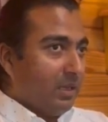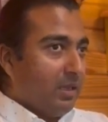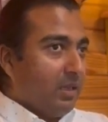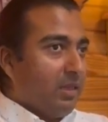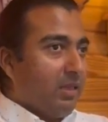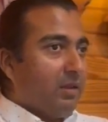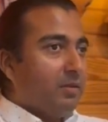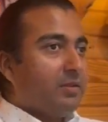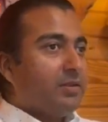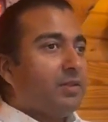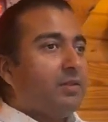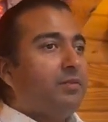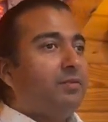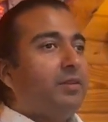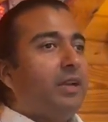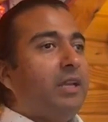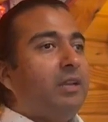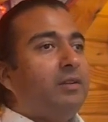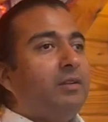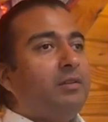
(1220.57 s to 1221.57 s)
There's a
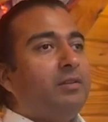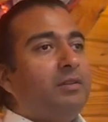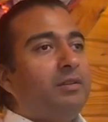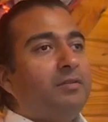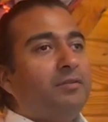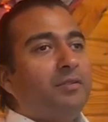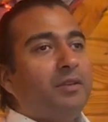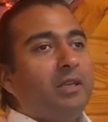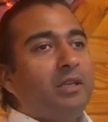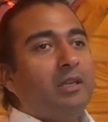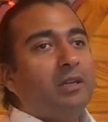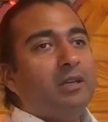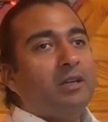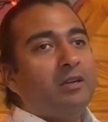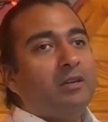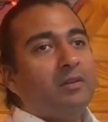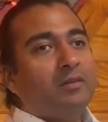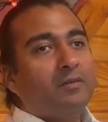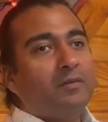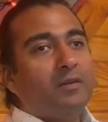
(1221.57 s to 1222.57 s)
greater degree
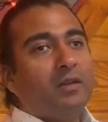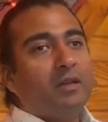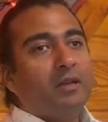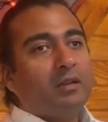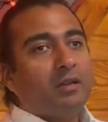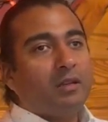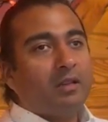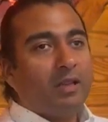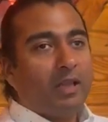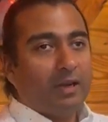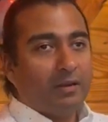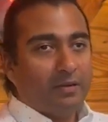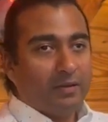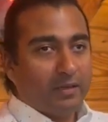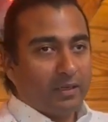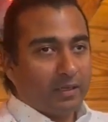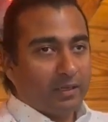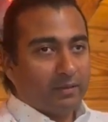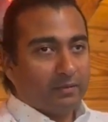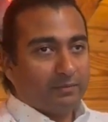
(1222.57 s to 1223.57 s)
of
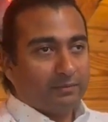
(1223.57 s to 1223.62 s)
clarity.